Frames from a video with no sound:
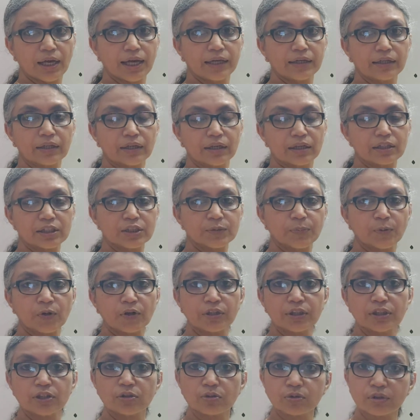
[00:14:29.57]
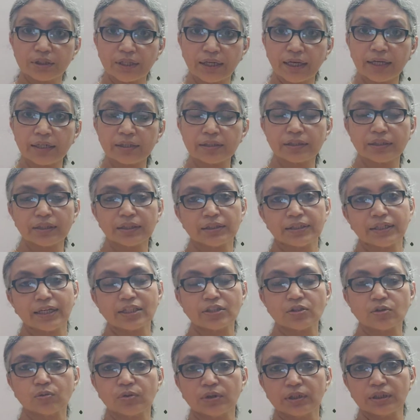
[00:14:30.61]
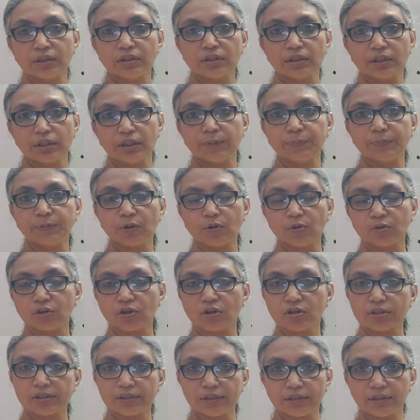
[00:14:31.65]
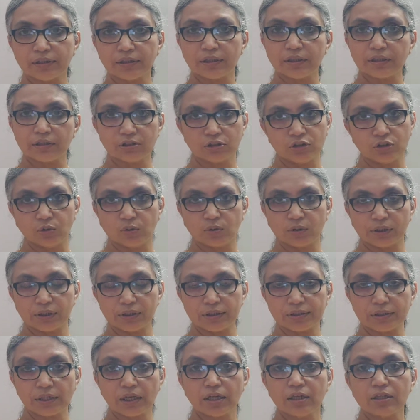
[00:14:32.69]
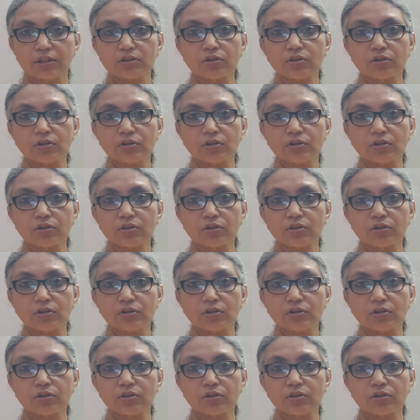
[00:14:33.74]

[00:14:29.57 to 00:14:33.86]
and corresponding to that, it has only 3 protons in the nucleus.